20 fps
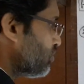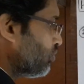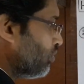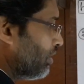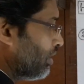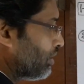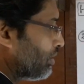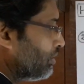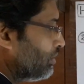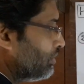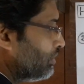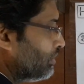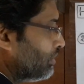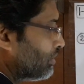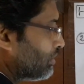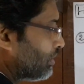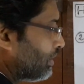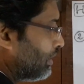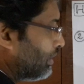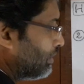square,
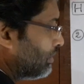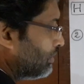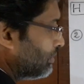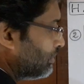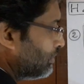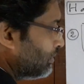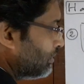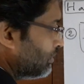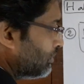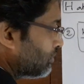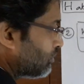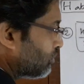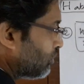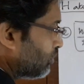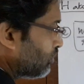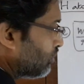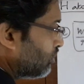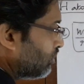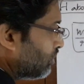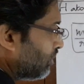right?
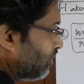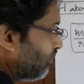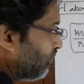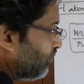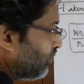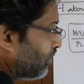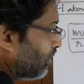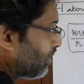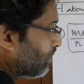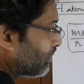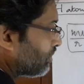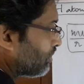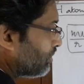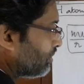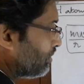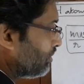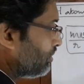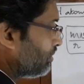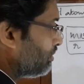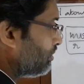So if you
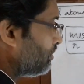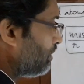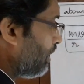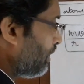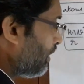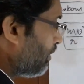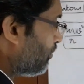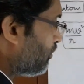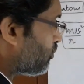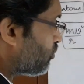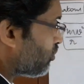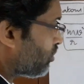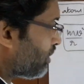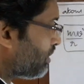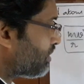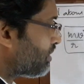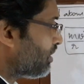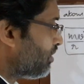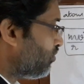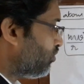are unable to
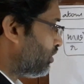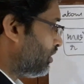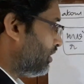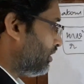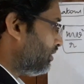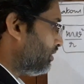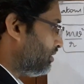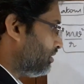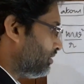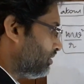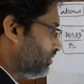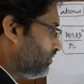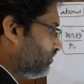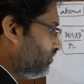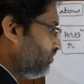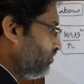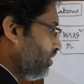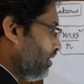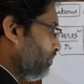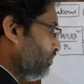retrieve that
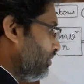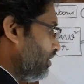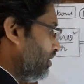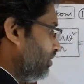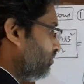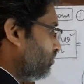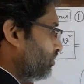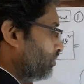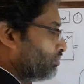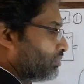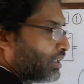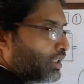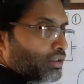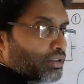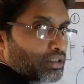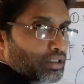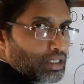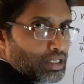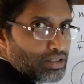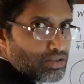formula from
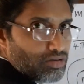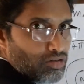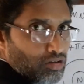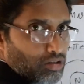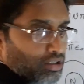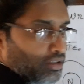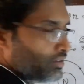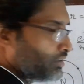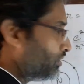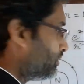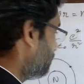10th class knowledge,